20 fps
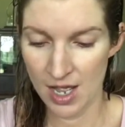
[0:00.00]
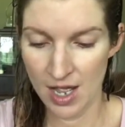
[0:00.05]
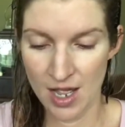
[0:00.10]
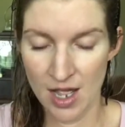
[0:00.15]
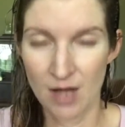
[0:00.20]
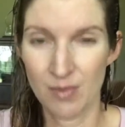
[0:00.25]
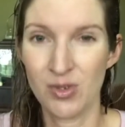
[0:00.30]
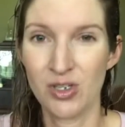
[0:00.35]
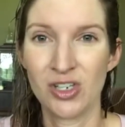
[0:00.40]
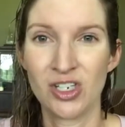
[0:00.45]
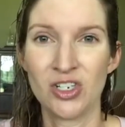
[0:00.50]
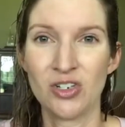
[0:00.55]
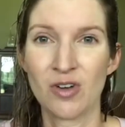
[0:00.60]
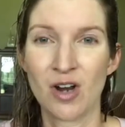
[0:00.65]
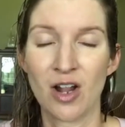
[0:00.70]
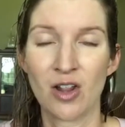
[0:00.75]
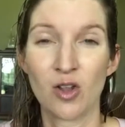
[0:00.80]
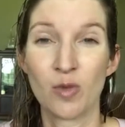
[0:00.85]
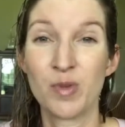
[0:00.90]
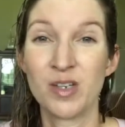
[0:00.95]
You could do it on
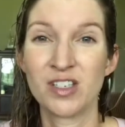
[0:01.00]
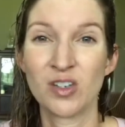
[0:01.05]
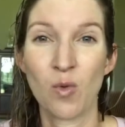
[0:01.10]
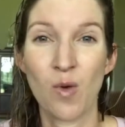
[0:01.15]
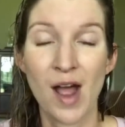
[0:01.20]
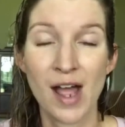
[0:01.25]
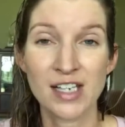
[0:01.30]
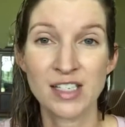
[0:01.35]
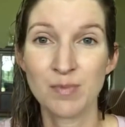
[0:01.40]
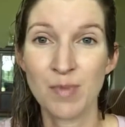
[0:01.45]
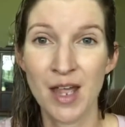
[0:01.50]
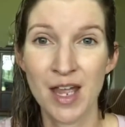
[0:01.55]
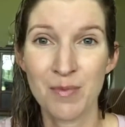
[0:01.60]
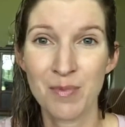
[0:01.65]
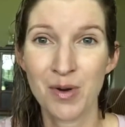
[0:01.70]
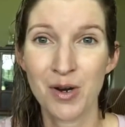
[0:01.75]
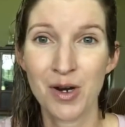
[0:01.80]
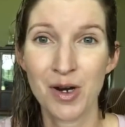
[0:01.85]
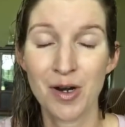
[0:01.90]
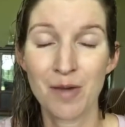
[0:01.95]
a little piece of wax
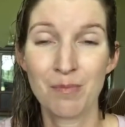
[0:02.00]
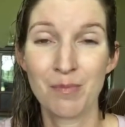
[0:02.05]
paper,